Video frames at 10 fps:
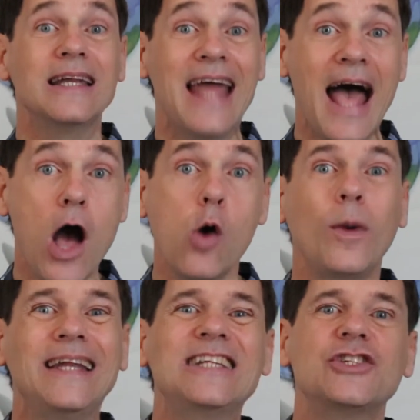now we
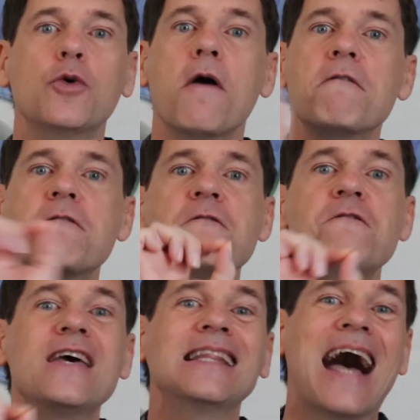need to
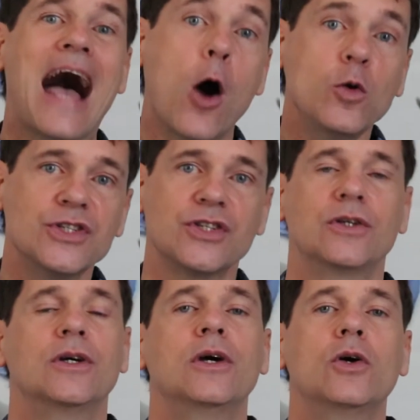fill out,
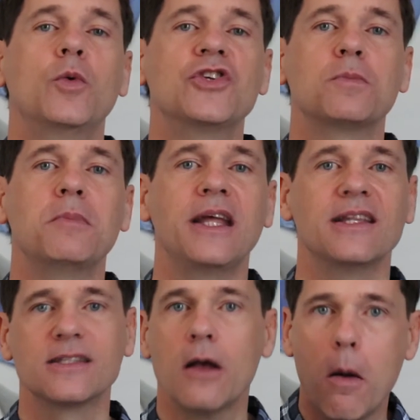which
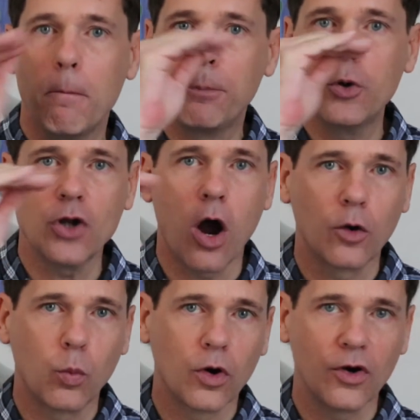means put
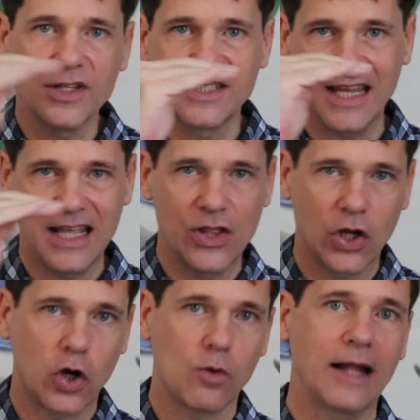our words in the
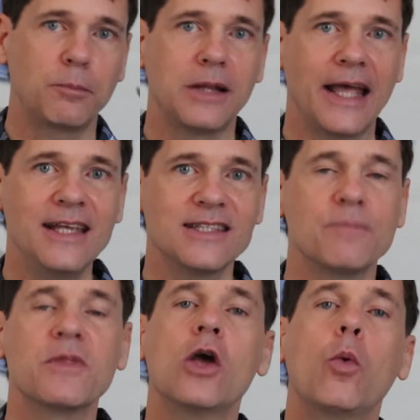correct place.
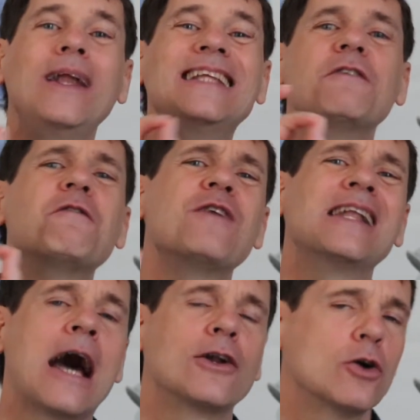We need to fill
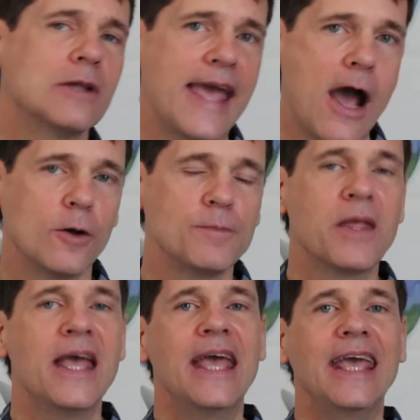out our layout.
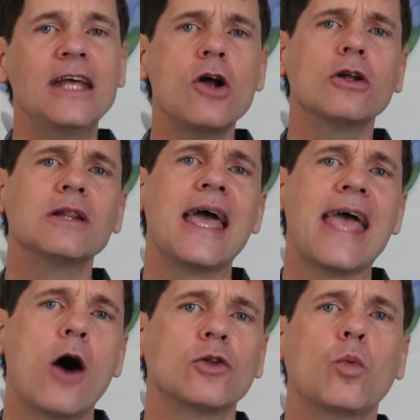In our
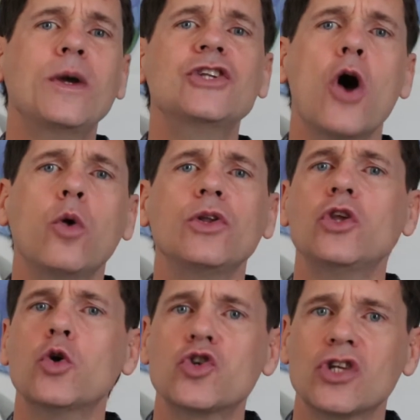layout, we don't
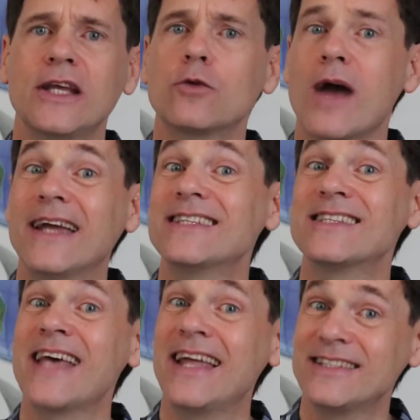usually write
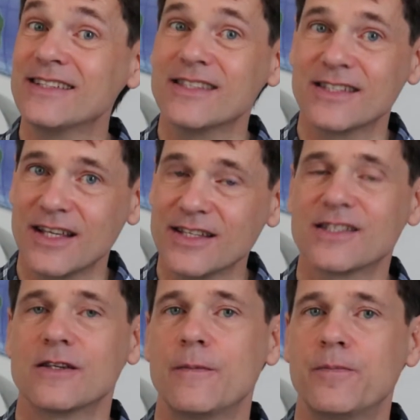
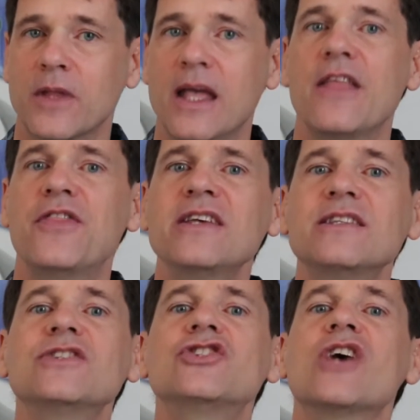sentences. This
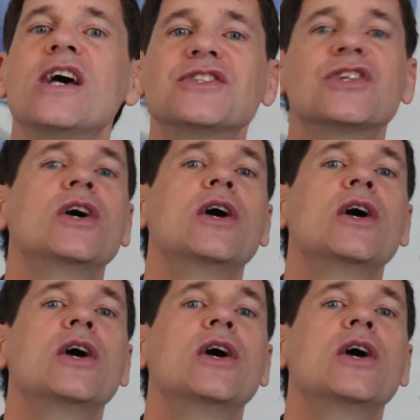is just